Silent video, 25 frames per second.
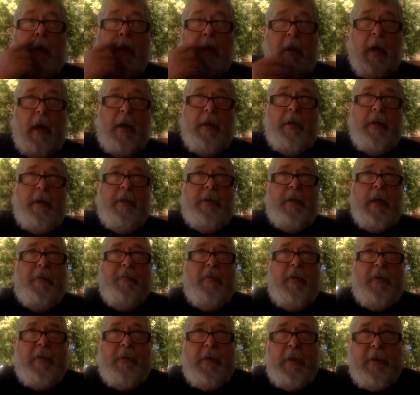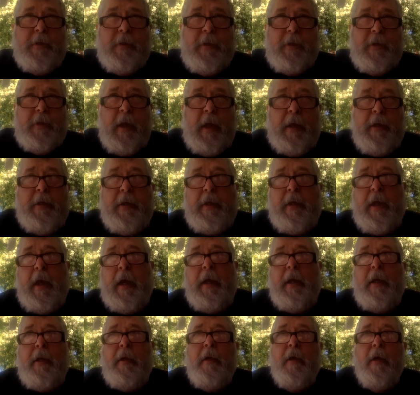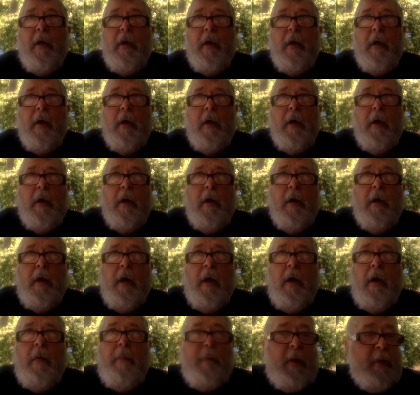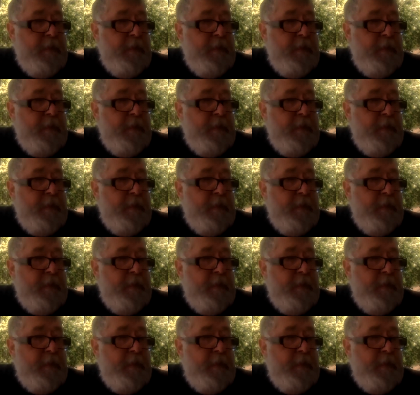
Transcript: 1976 and 1980 Olympic